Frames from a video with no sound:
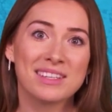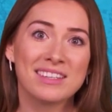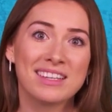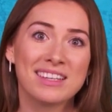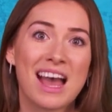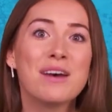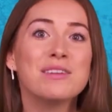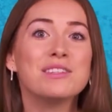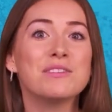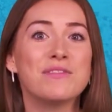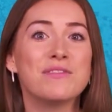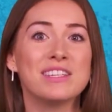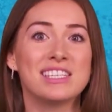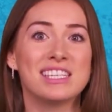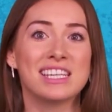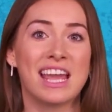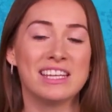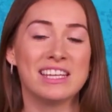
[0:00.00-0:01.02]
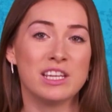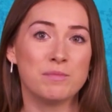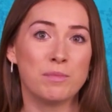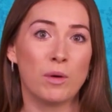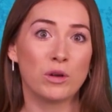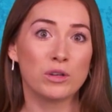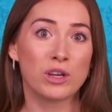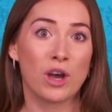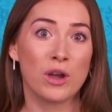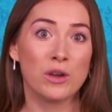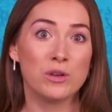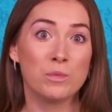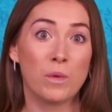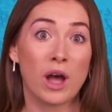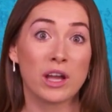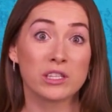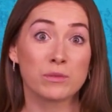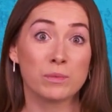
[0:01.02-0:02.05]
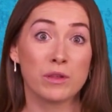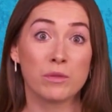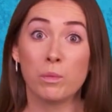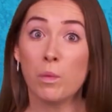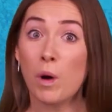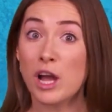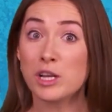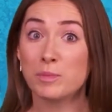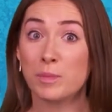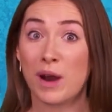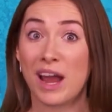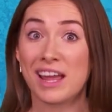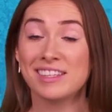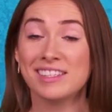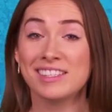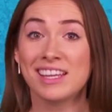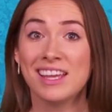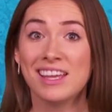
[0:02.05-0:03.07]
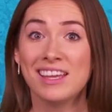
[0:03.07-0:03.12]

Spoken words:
Our sophisticated bot code works with WordPress,